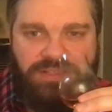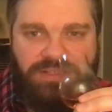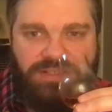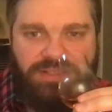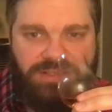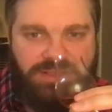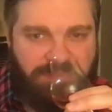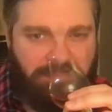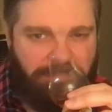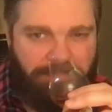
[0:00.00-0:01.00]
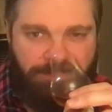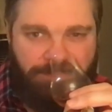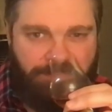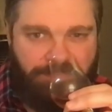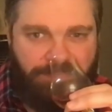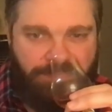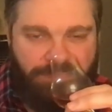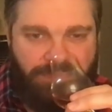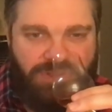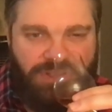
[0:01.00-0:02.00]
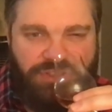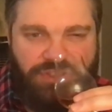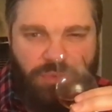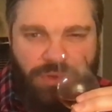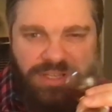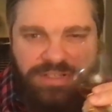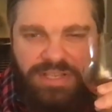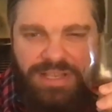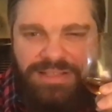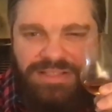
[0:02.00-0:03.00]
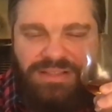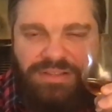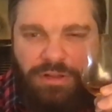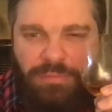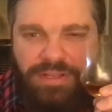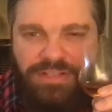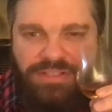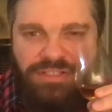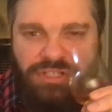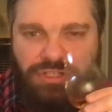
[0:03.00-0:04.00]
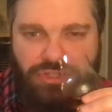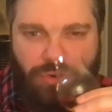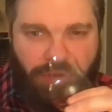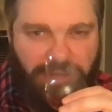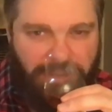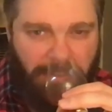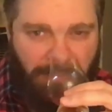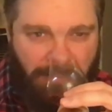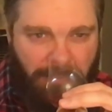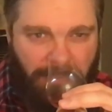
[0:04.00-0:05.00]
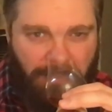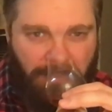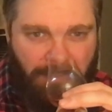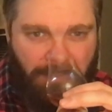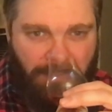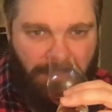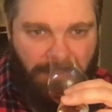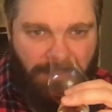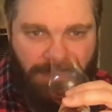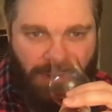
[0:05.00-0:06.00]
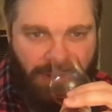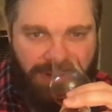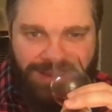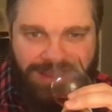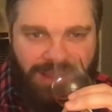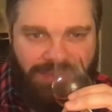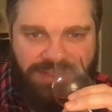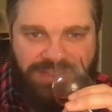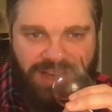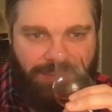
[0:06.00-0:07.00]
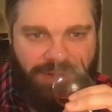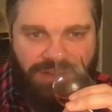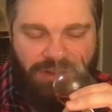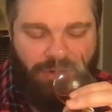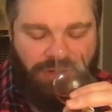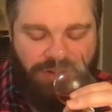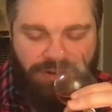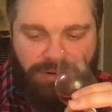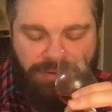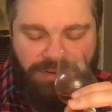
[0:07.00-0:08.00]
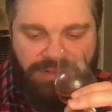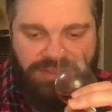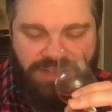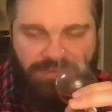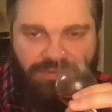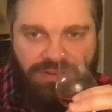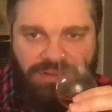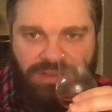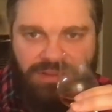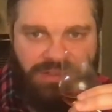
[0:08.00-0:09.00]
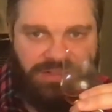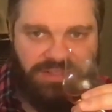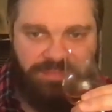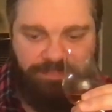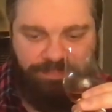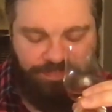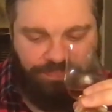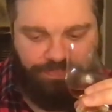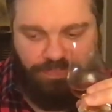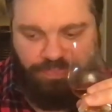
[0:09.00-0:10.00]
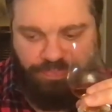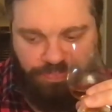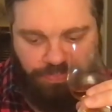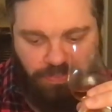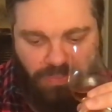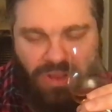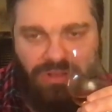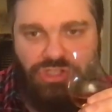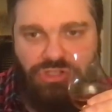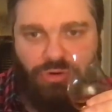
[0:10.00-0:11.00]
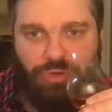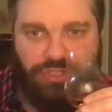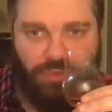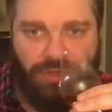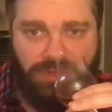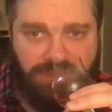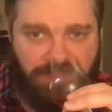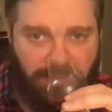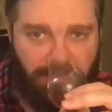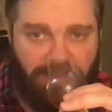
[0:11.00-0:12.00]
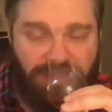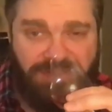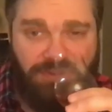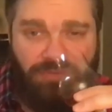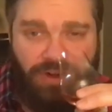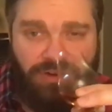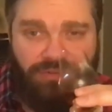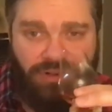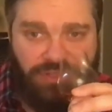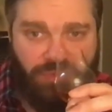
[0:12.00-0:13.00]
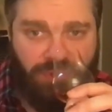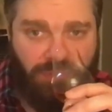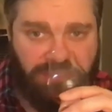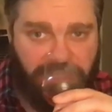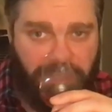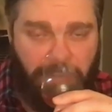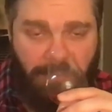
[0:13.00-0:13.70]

It's sweet. It's a little bit gingery. But again, the dominant note here is definitely this sugary sweetness. It's a very, very sweet whiskey.